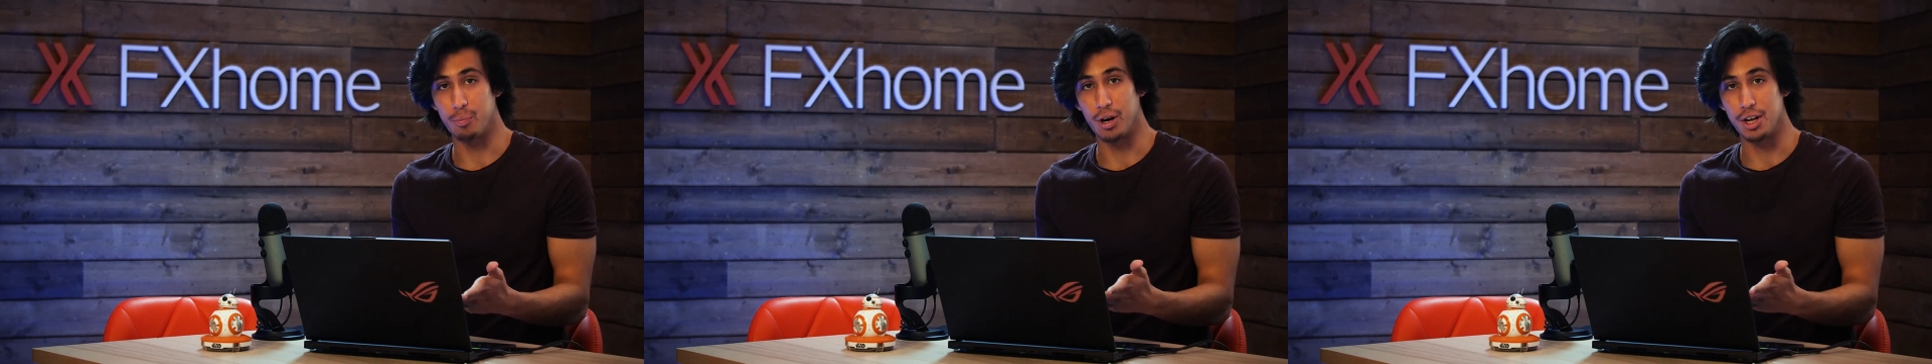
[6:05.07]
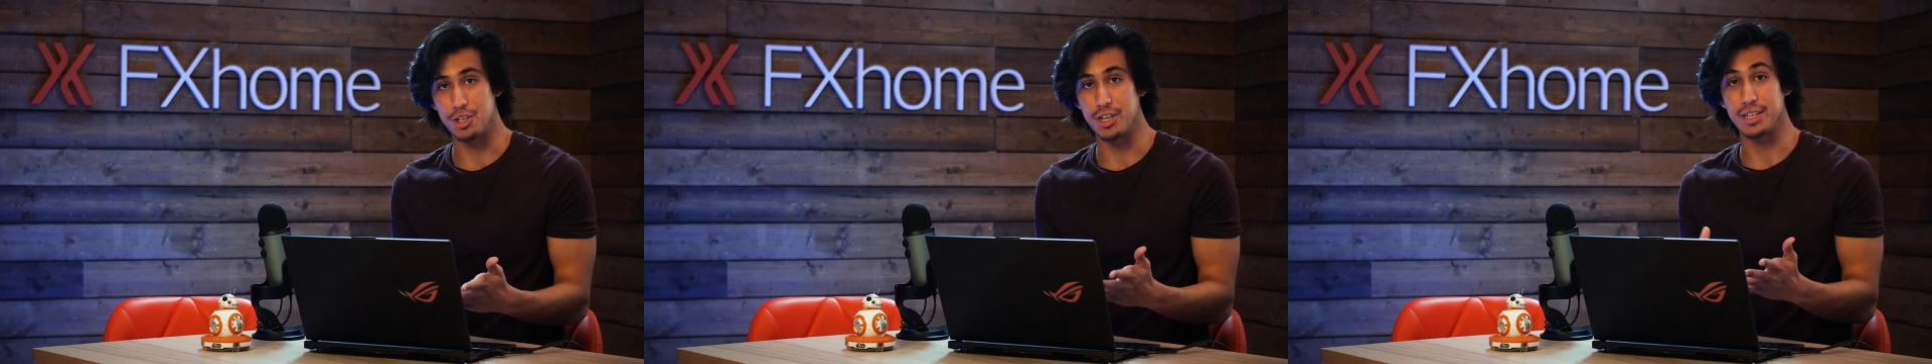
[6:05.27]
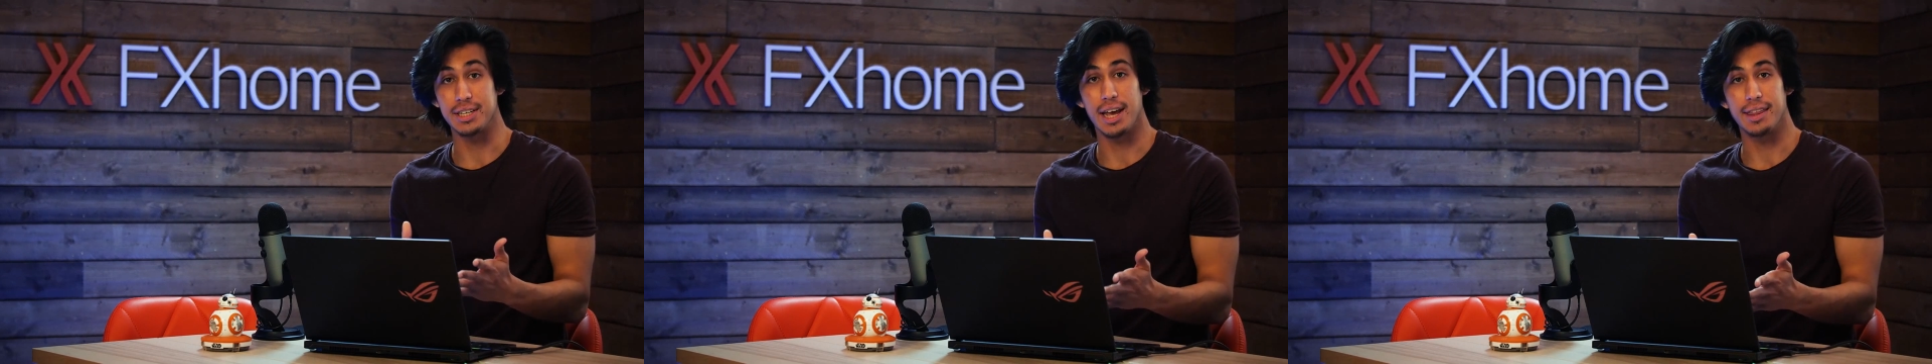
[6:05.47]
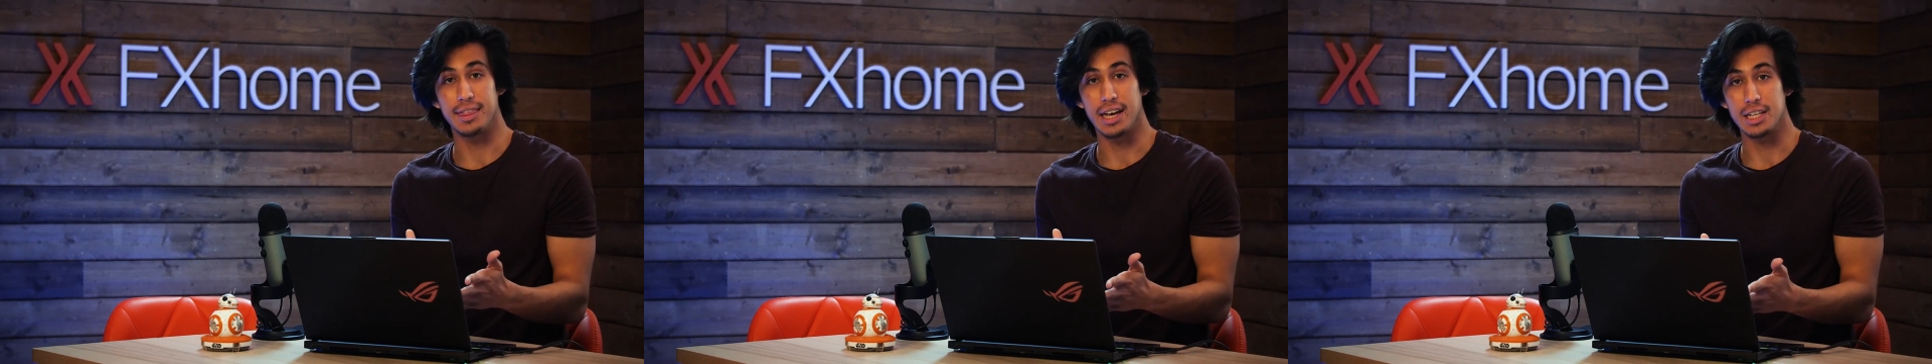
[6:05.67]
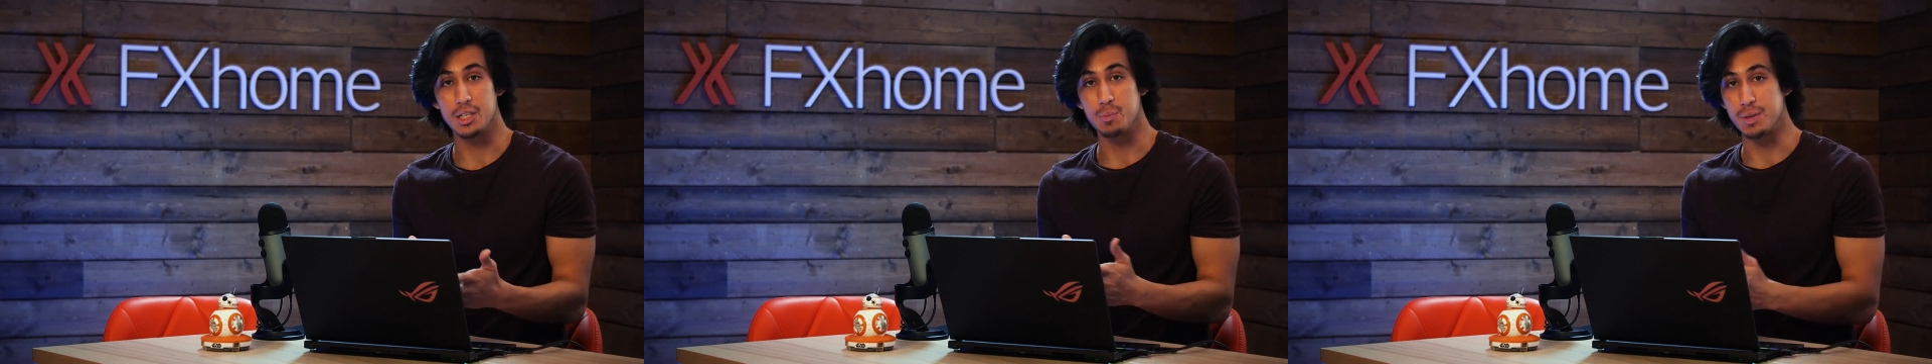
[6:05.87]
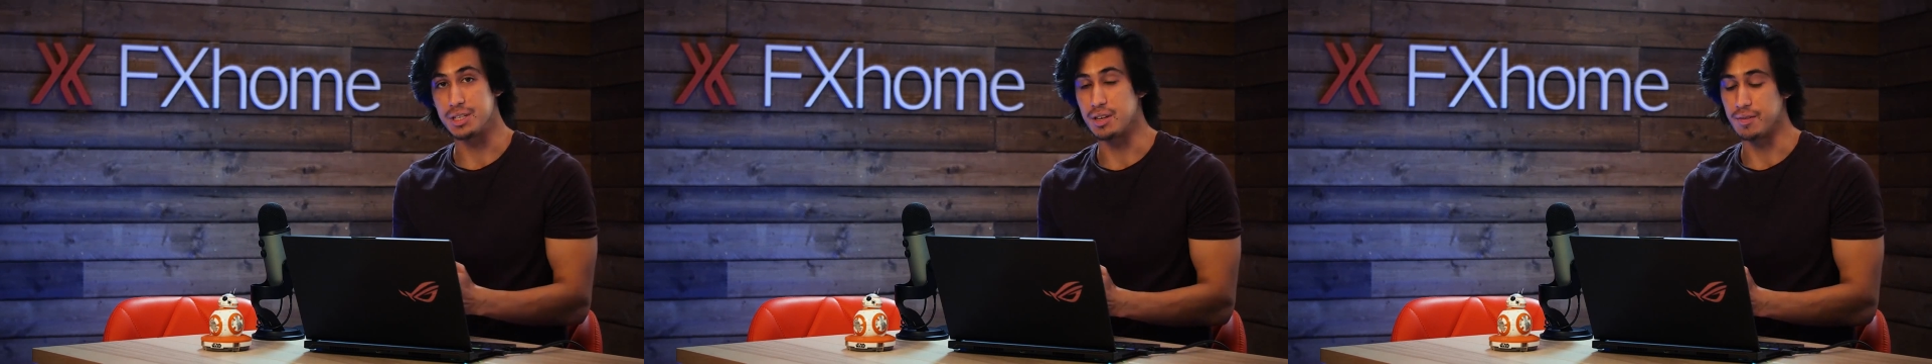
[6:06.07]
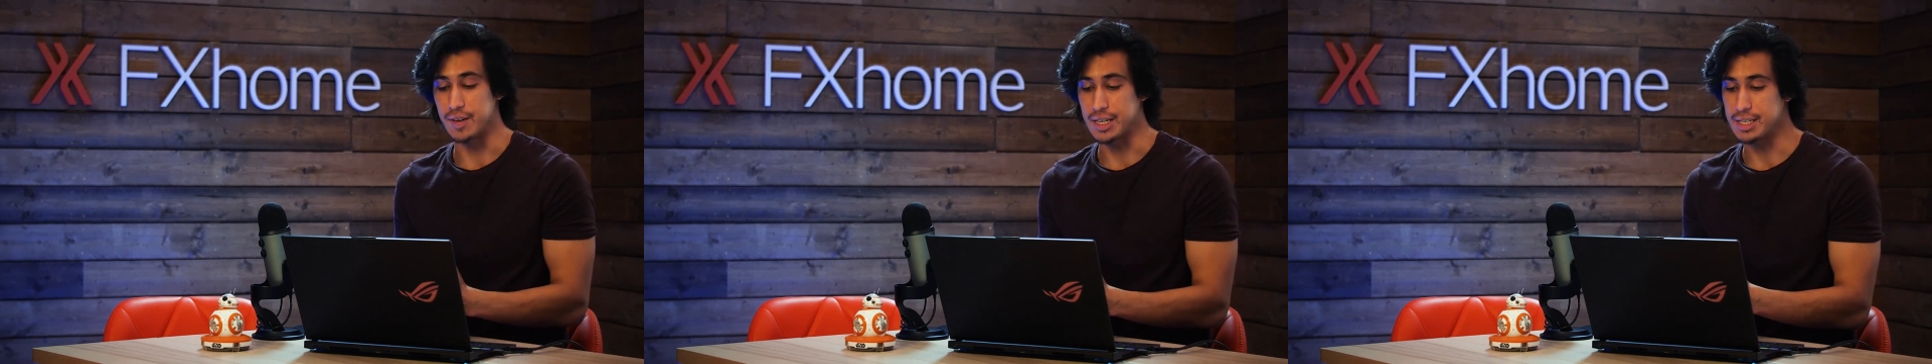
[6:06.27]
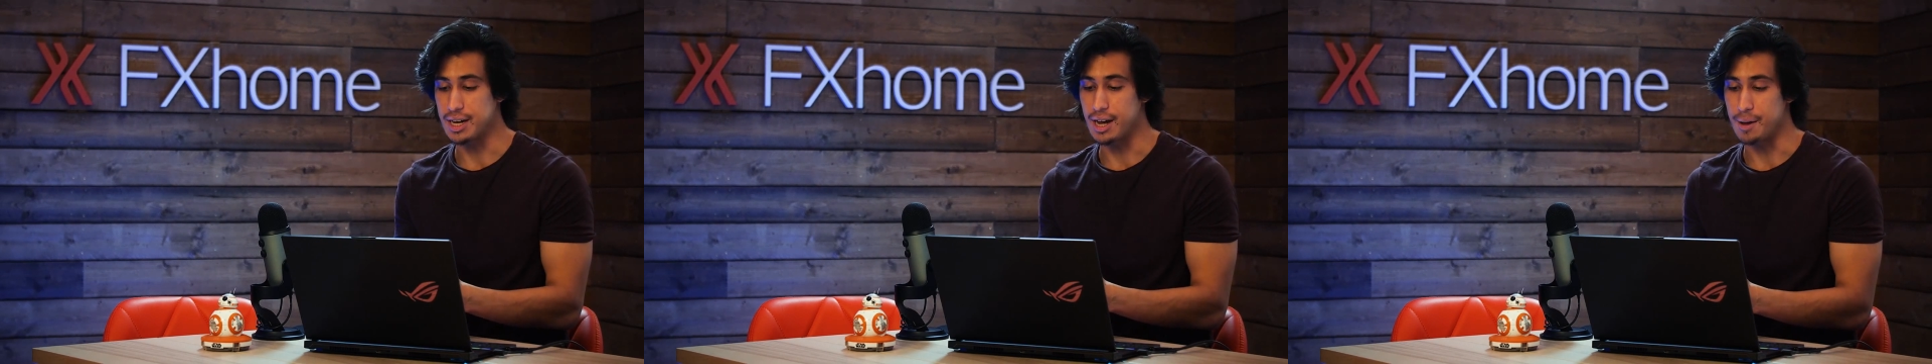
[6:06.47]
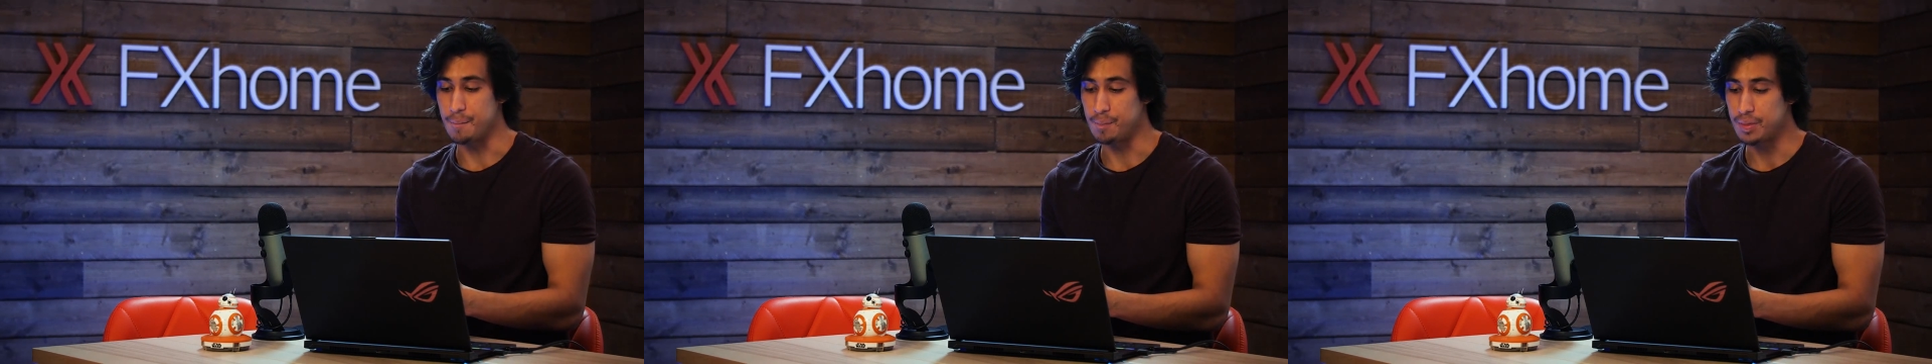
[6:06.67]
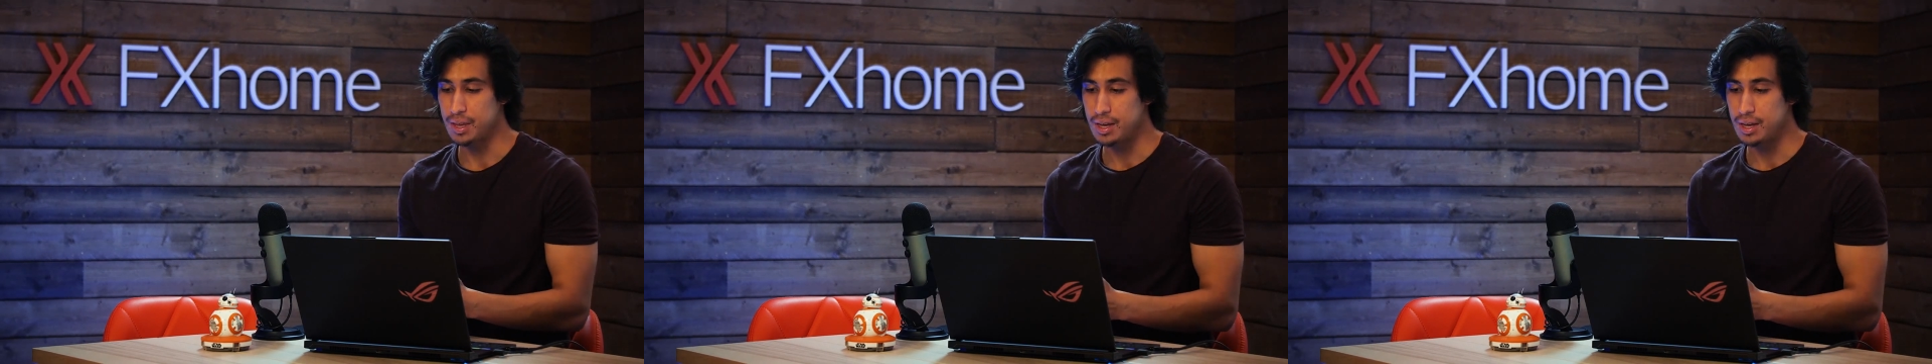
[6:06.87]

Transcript: project at that specific time.